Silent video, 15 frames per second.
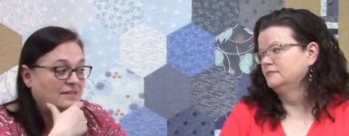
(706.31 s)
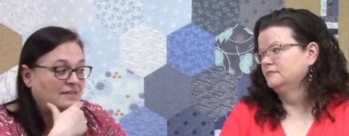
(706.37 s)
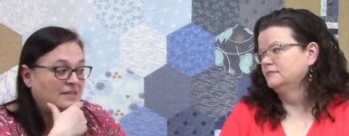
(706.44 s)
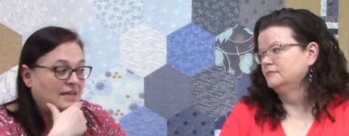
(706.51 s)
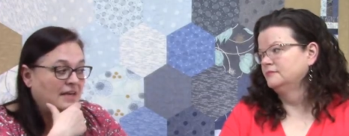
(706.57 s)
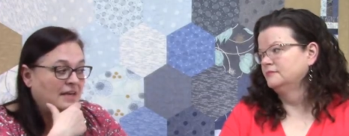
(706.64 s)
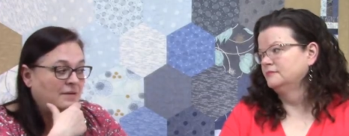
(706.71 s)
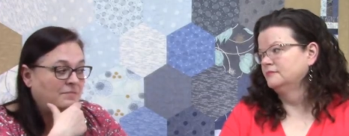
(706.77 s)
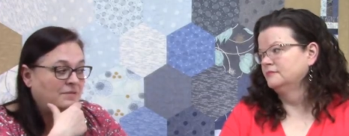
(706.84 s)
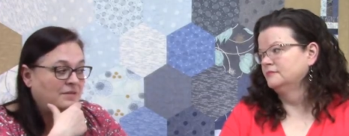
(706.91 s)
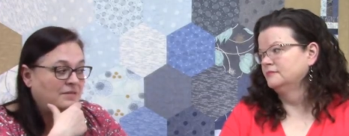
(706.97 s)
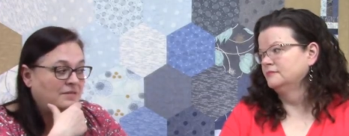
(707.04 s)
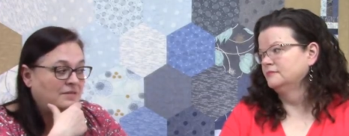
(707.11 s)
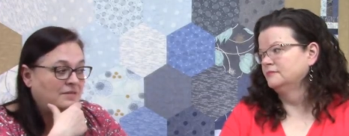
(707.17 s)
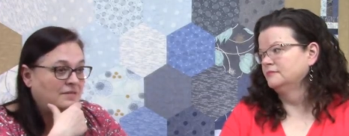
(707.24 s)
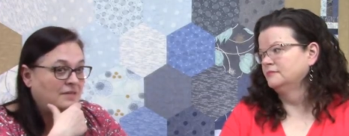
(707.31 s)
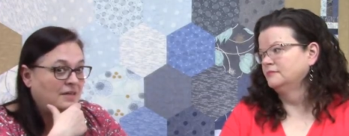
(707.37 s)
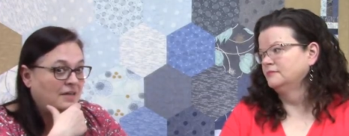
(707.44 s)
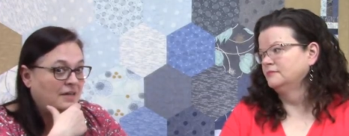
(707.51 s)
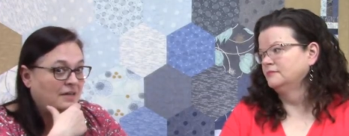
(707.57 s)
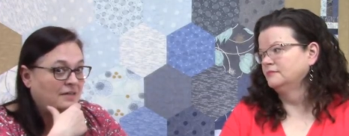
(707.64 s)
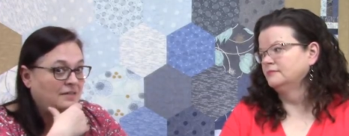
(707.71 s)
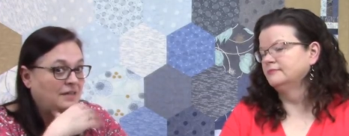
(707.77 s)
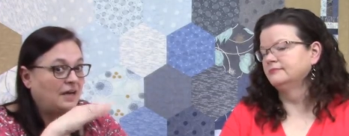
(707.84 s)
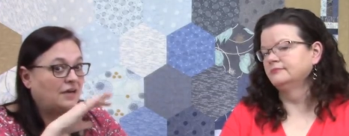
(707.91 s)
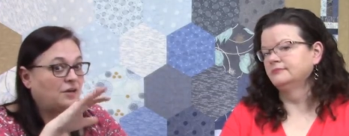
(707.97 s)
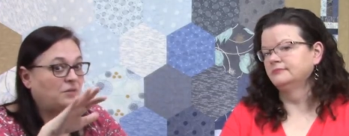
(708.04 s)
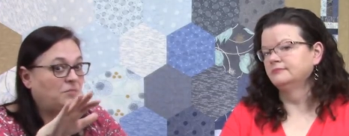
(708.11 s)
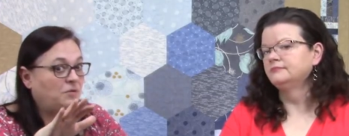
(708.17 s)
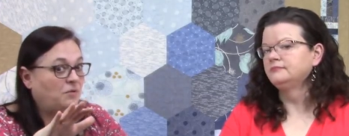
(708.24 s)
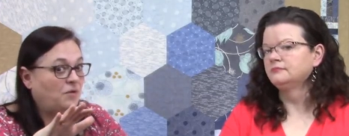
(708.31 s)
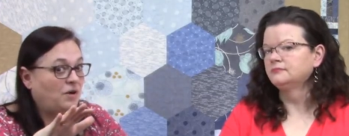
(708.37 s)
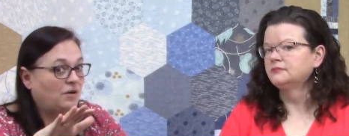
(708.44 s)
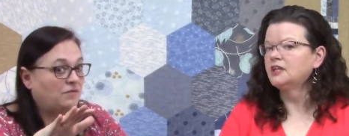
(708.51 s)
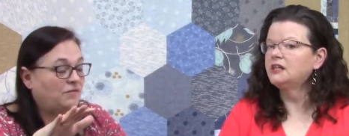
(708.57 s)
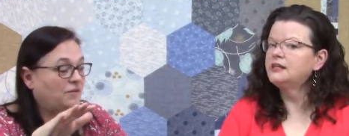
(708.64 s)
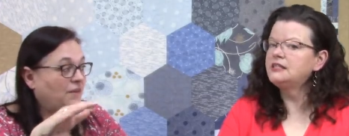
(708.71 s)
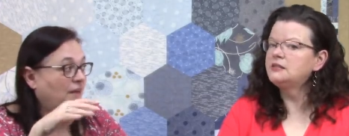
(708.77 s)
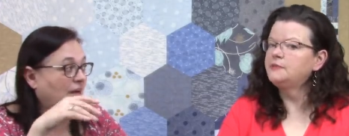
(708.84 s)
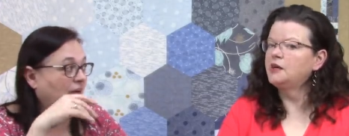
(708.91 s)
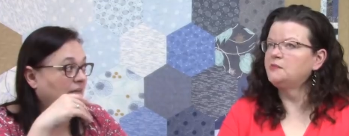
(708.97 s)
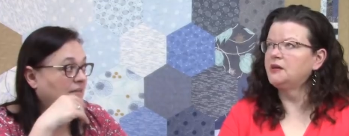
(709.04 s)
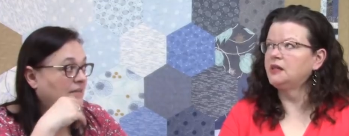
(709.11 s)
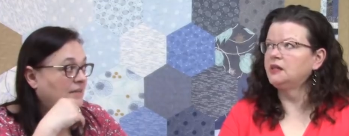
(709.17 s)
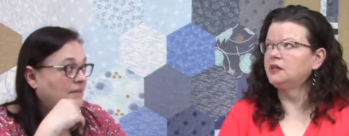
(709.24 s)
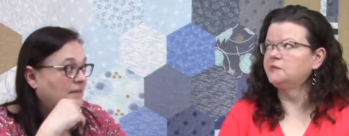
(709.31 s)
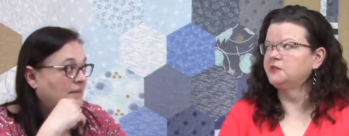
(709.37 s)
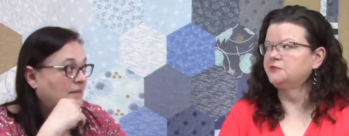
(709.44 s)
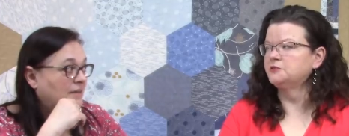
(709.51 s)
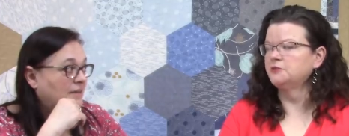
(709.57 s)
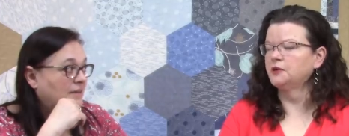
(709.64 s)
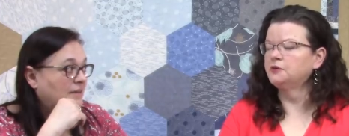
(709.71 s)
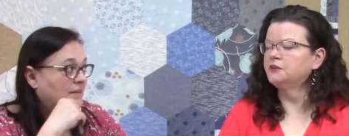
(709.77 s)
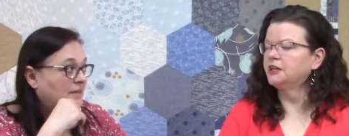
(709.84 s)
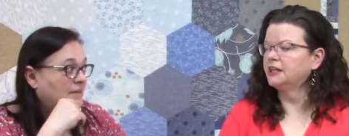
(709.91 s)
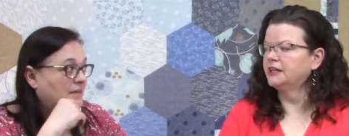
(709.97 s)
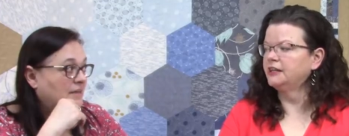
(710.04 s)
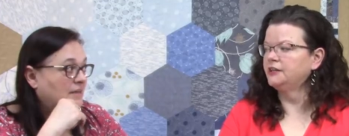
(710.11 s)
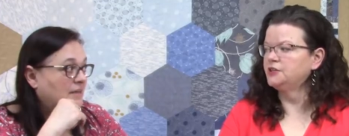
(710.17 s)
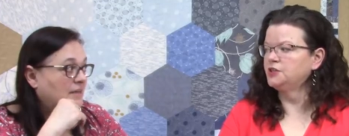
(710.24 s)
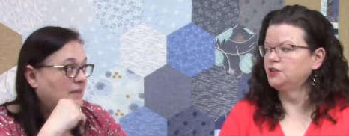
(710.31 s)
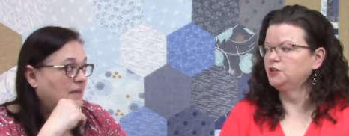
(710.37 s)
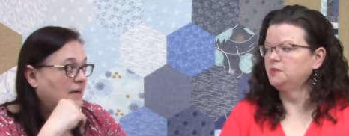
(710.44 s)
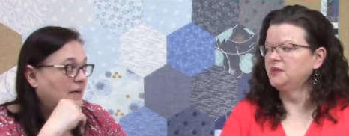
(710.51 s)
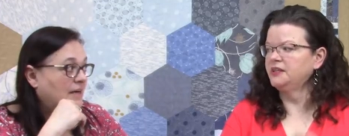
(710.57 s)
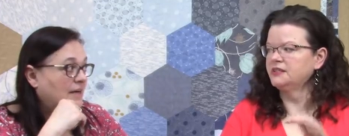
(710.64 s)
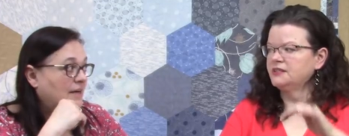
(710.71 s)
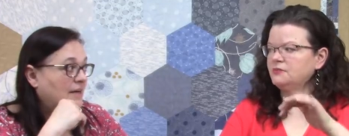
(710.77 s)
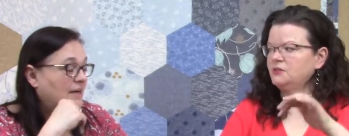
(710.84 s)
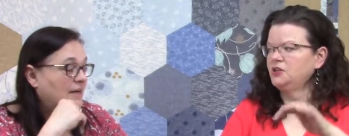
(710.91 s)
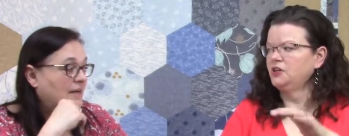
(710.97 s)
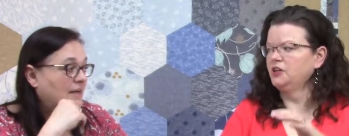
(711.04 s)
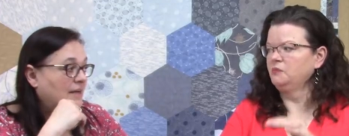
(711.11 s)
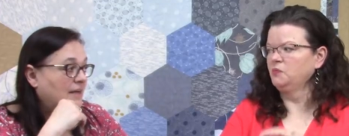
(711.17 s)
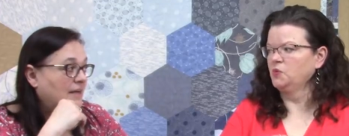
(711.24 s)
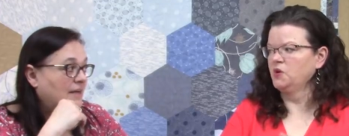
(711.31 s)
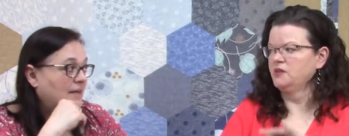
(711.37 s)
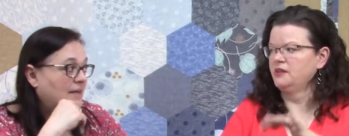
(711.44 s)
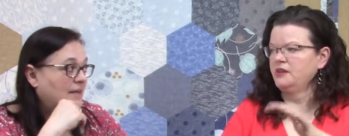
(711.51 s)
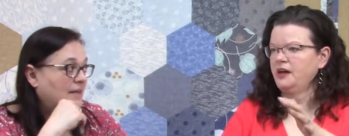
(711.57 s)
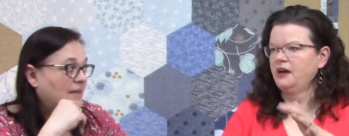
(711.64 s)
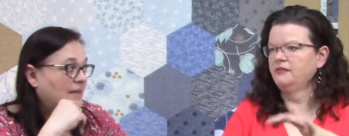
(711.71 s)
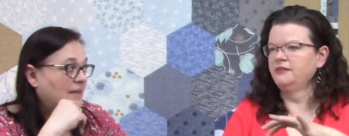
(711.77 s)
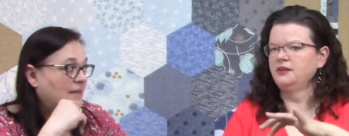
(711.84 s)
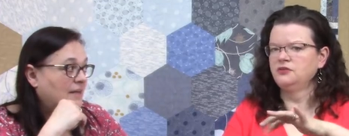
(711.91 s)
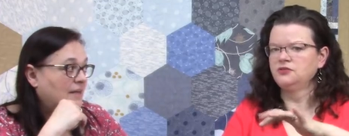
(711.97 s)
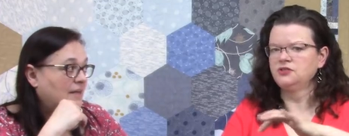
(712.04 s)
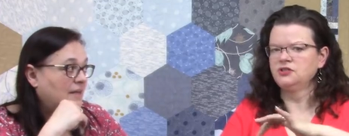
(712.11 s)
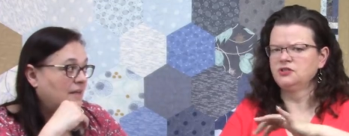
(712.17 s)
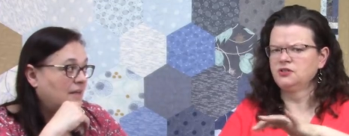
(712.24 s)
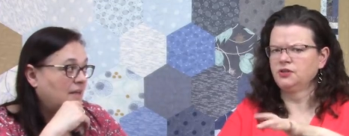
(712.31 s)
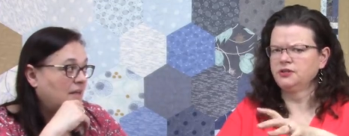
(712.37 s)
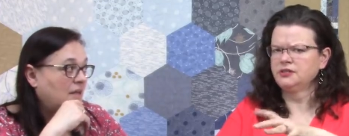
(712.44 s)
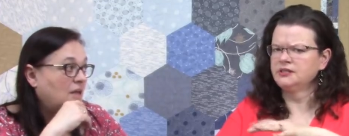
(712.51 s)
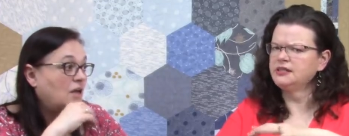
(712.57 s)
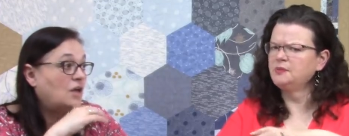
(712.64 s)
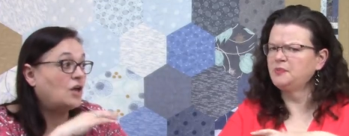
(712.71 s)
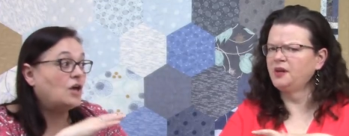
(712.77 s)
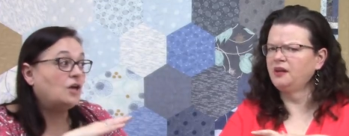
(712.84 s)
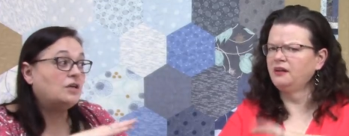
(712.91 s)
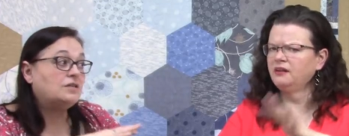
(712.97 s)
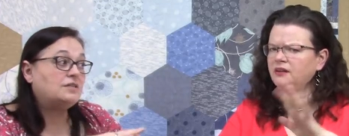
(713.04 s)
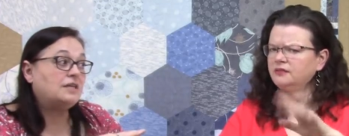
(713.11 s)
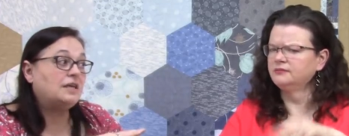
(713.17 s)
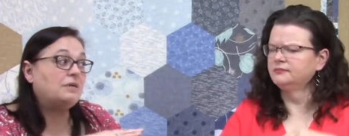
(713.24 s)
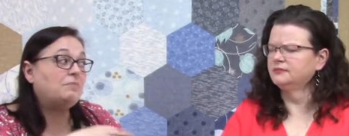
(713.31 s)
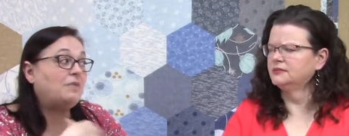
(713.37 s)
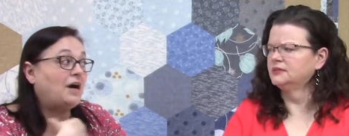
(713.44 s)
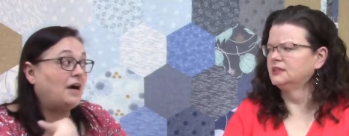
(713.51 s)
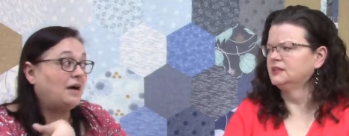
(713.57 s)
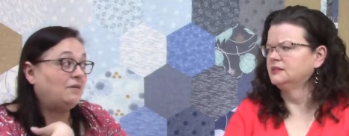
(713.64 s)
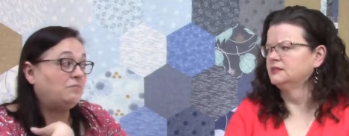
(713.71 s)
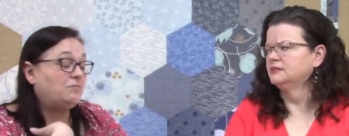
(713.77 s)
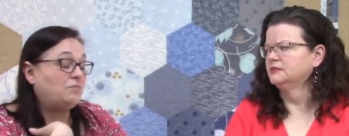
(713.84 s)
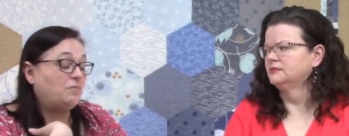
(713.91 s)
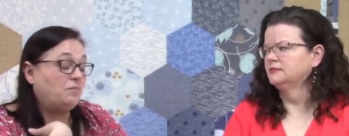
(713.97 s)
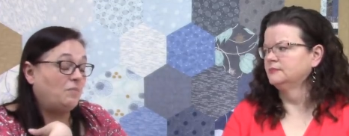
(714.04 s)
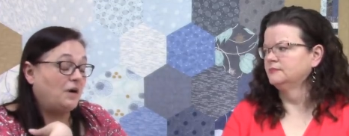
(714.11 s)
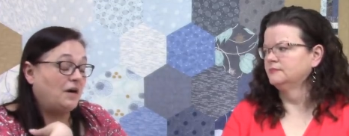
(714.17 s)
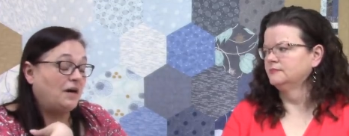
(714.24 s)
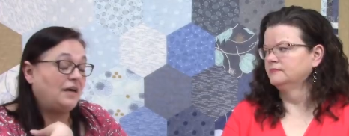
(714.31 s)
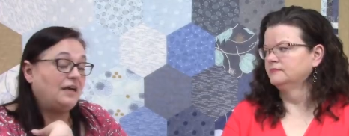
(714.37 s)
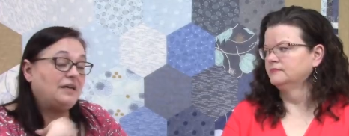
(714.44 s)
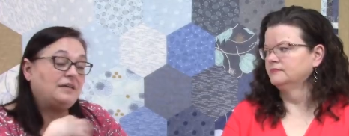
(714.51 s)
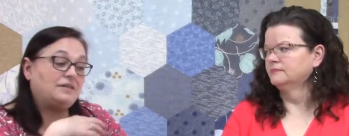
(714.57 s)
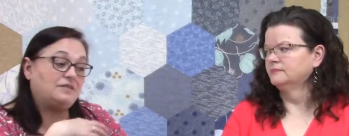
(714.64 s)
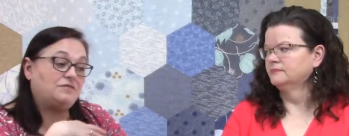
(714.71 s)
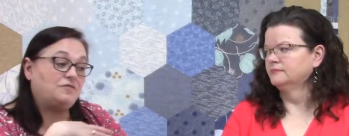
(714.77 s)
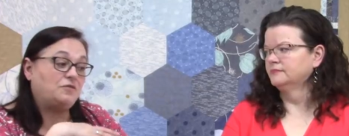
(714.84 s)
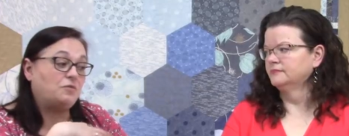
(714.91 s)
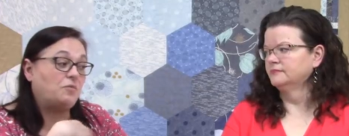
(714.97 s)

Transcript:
Speaker 1: say up to 6 mm-hmm. I could be wrong. And that's that. about
Speaker 2: my limit for rotary cutting too, yeah. because when you get more than that, things just start slipping. See, and...
Speaker 1: my my for